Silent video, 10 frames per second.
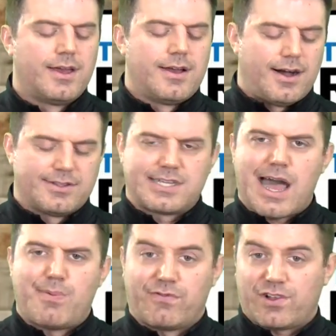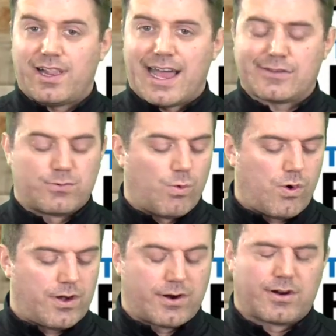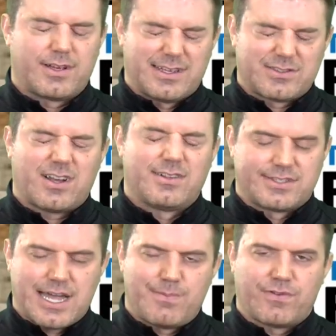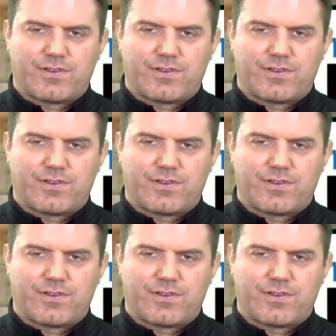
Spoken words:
on top of Class 1, or on top of